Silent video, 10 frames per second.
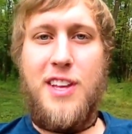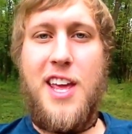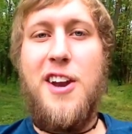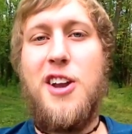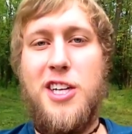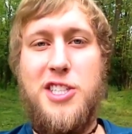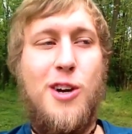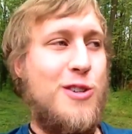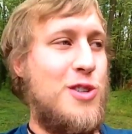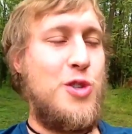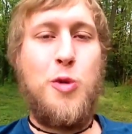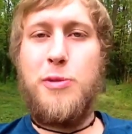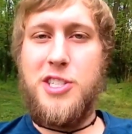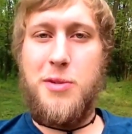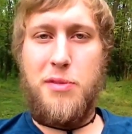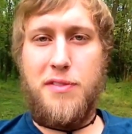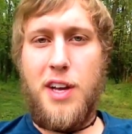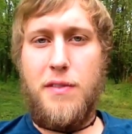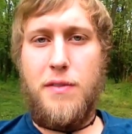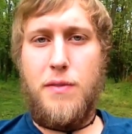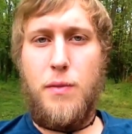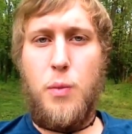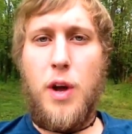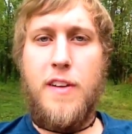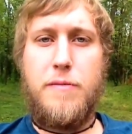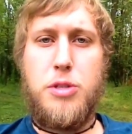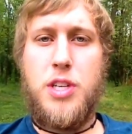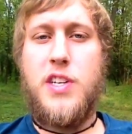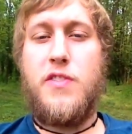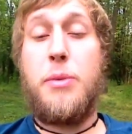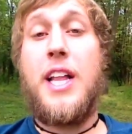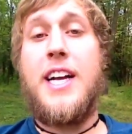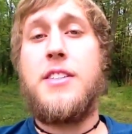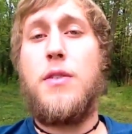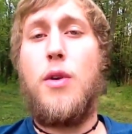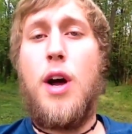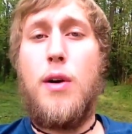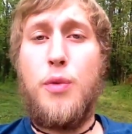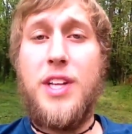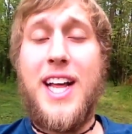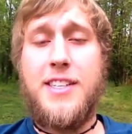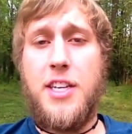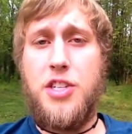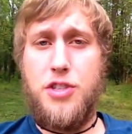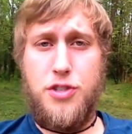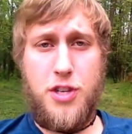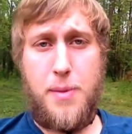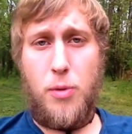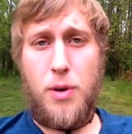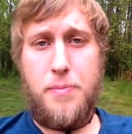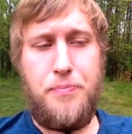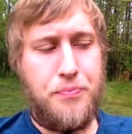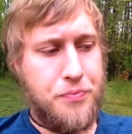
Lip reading: in a nutshell, a super simplified way of massage from a relaxation standpoint.